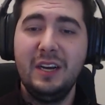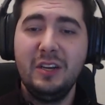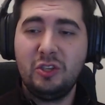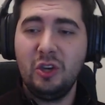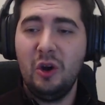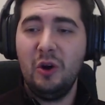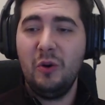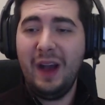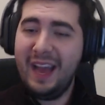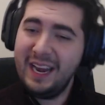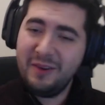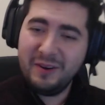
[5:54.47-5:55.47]
So,
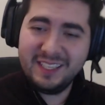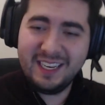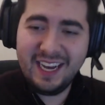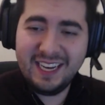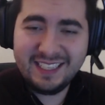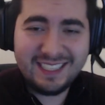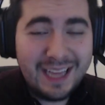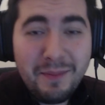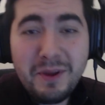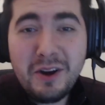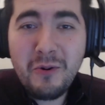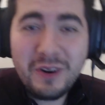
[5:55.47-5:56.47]
anyways, guys, let
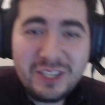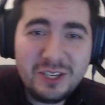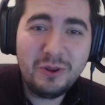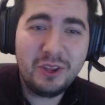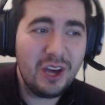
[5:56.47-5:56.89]
me know what you